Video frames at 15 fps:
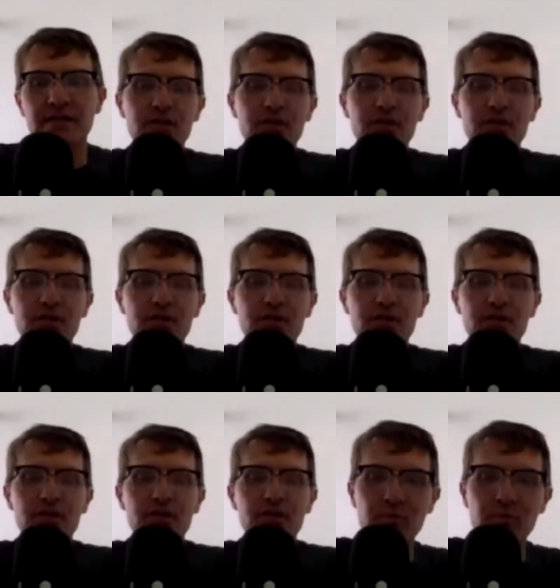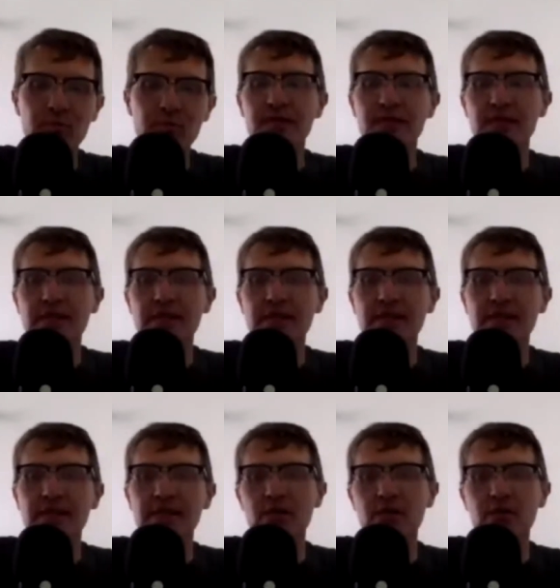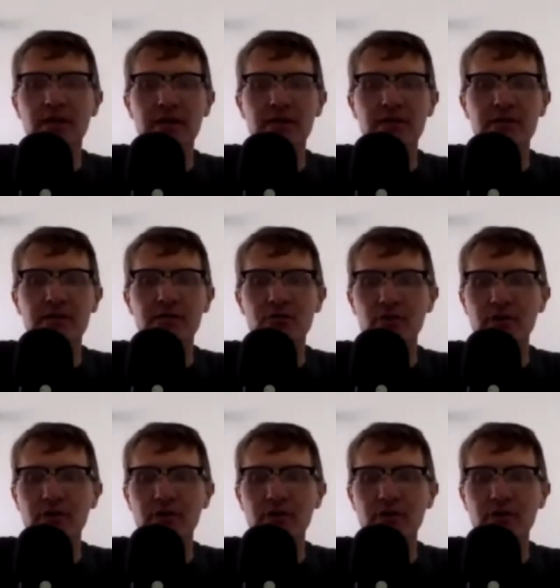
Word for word: Reach out to us on Facebook. Leave us and